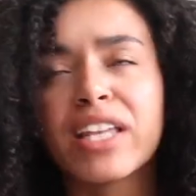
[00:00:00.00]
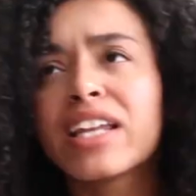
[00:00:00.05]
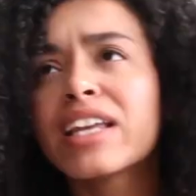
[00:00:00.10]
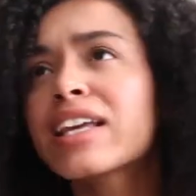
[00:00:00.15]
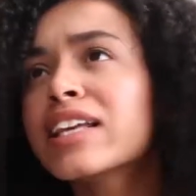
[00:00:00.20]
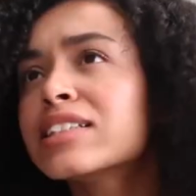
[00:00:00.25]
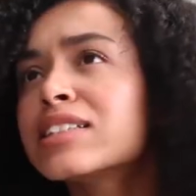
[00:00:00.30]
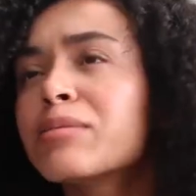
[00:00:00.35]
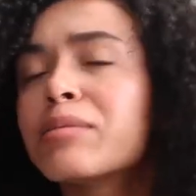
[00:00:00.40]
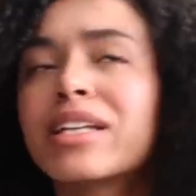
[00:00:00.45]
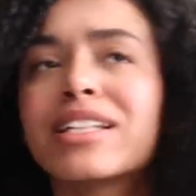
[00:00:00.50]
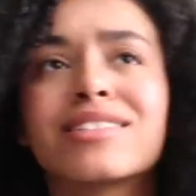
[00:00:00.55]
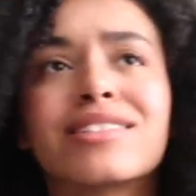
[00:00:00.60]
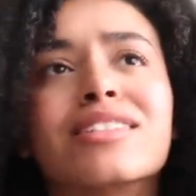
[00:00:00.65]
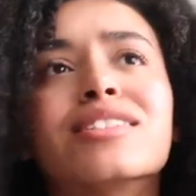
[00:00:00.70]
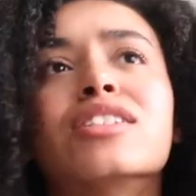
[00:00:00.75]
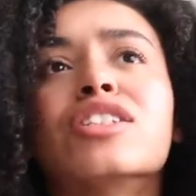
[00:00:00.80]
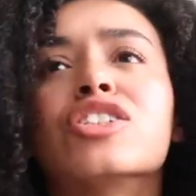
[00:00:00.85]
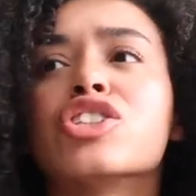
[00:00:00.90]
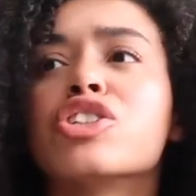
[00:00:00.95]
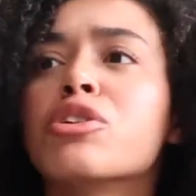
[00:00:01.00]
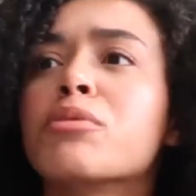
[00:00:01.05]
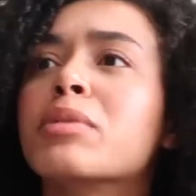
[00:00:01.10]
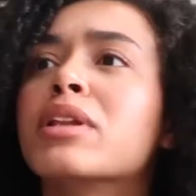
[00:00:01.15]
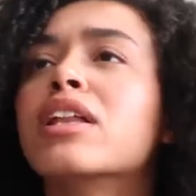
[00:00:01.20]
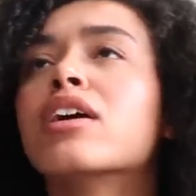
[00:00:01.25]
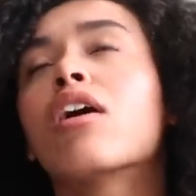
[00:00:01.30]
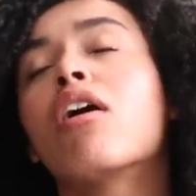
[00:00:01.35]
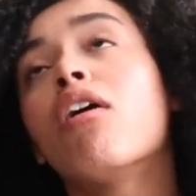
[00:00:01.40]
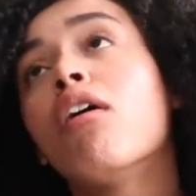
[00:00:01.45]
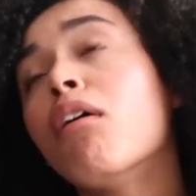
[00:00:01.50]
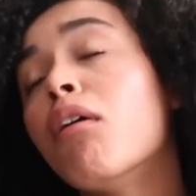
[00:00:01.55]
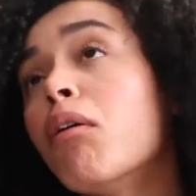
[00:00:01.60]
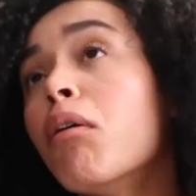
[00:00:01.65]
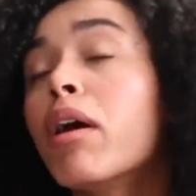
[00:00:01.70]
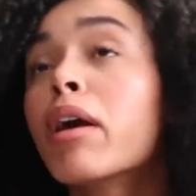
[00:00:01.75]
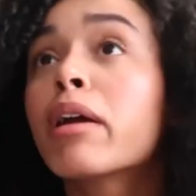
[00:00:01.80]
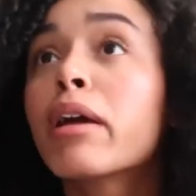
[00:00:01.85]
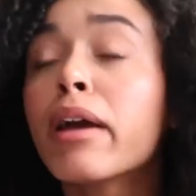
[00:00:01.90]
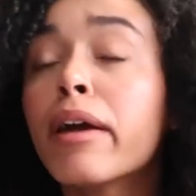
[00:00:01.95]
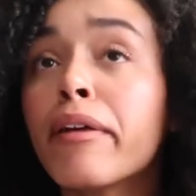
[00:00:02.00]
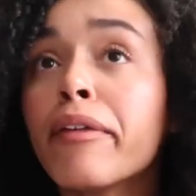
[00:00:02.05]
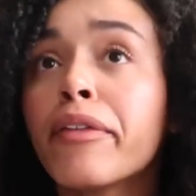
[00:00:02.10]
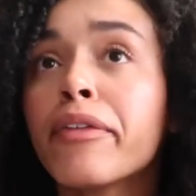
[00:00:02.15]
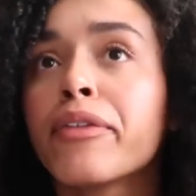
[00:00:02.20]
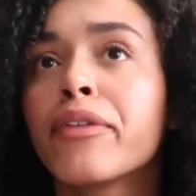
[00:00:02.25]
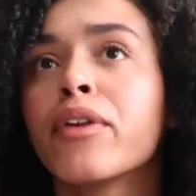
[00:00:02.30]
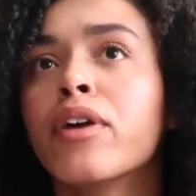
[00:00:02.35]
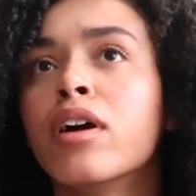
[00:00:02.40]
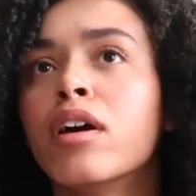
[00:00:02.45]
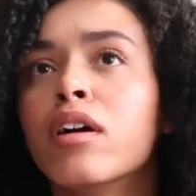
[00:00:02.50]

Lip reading: And I guess it makes sense that she would be like, oh, I guess,